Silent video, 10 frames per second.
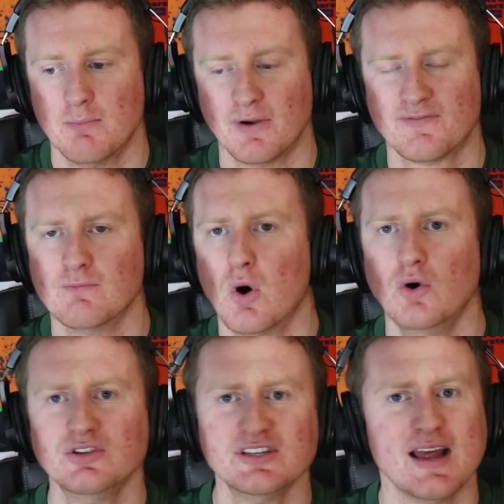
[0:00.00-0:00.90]
But for
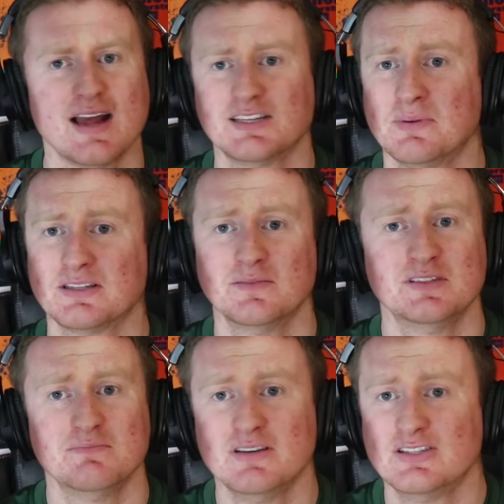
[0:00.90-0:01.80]
Mosley, I expect him
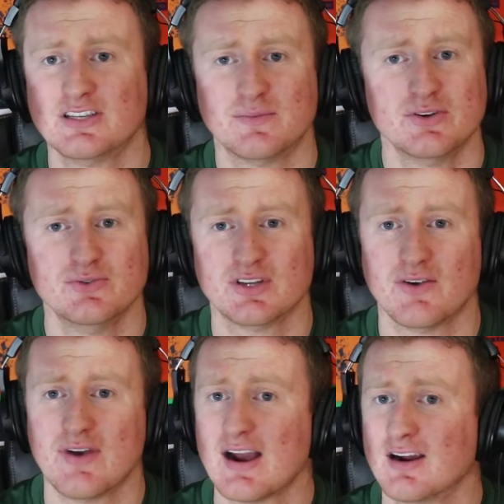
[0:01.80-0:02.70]
to be someone who's going
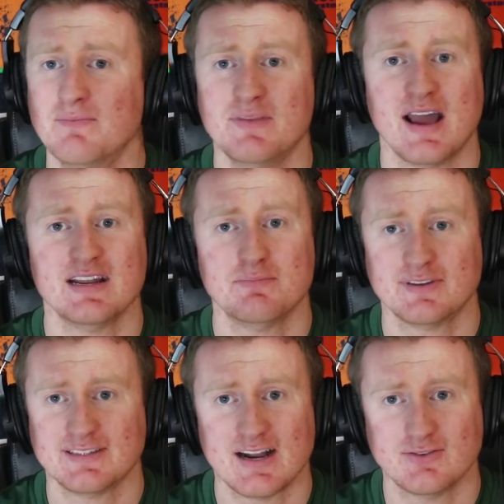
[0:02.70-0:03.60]
to rack up
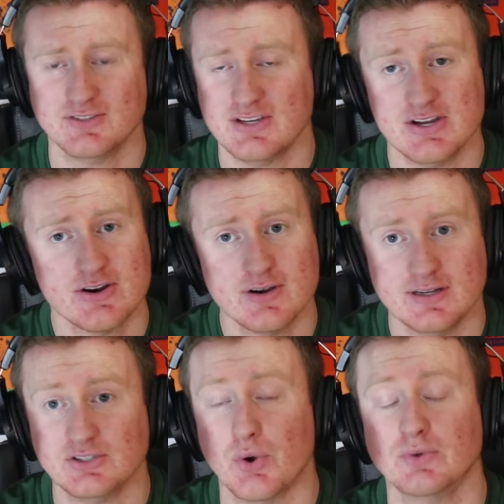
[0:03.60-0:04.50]
90-plus tackles a year.
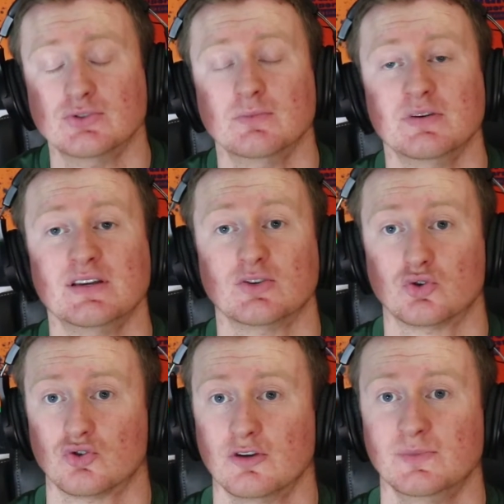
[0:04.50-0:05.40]
He's going to be
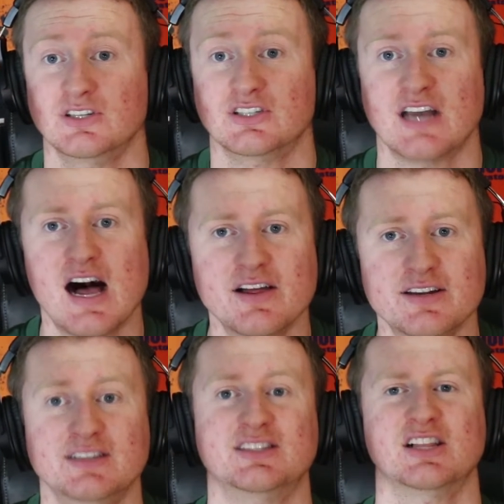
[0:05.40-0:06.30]
extremely
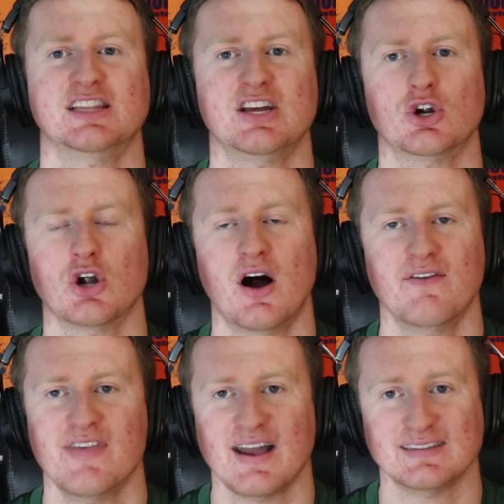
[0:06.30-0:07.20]
solid. He's the leader
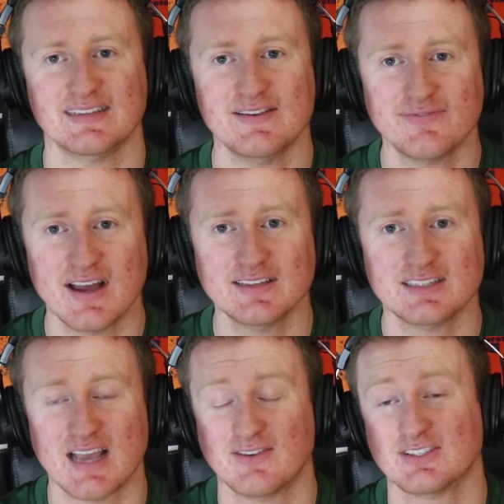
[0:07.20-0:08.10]
of that
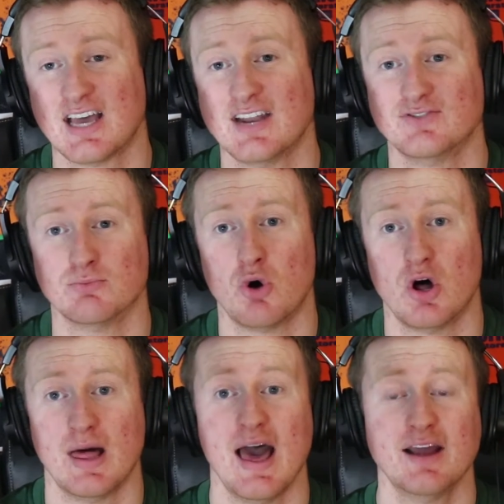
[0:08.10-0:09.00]
defense outside of
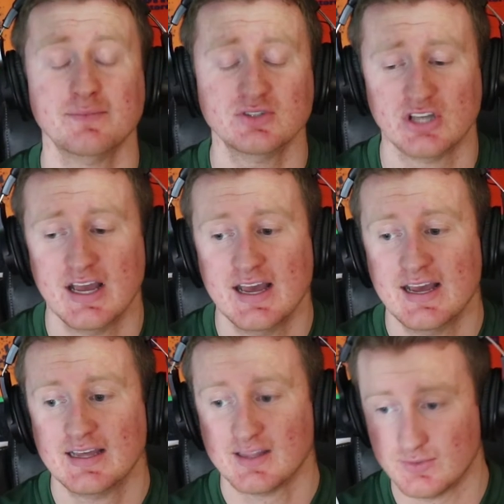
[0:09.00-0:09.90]
Jamal Adams.
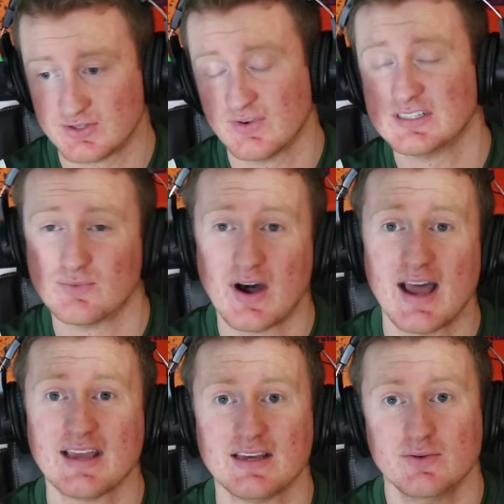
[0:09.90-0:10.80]
There was a reason
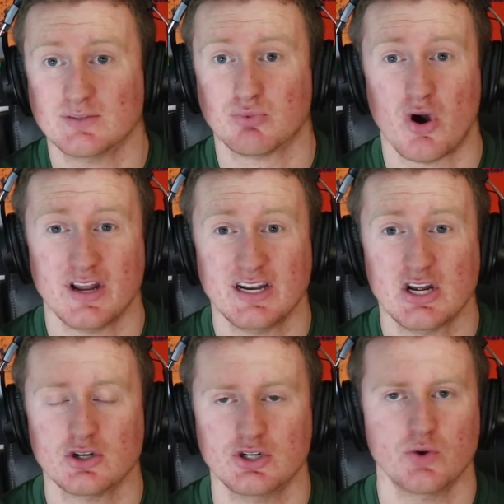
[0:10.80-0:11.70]
why he was brought in
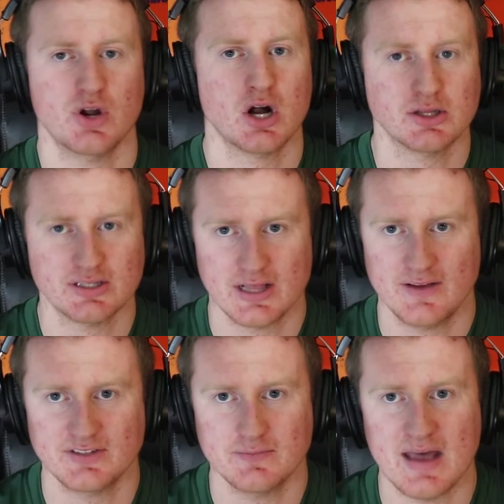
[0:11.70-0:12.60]
here. Joe Douglas
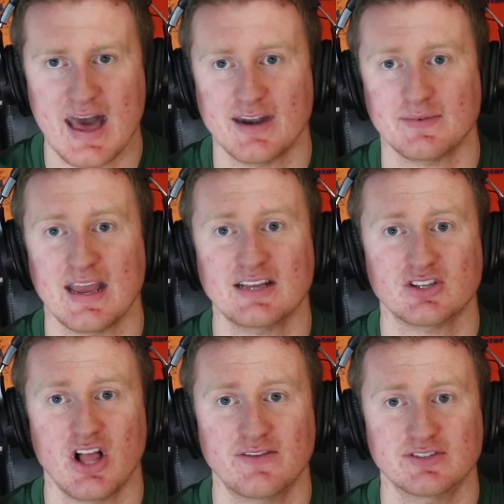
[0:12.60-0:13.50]
loves him. Adam
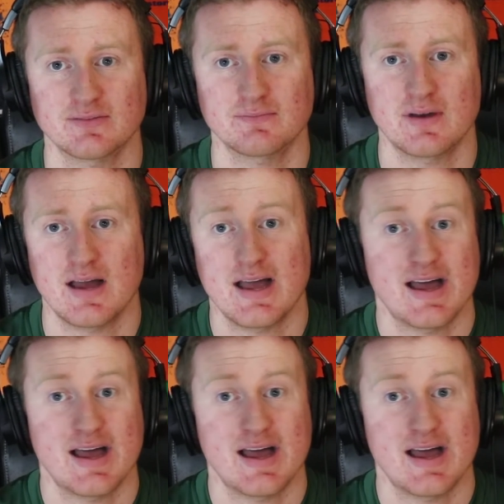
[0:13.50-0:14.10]
Gase loves him.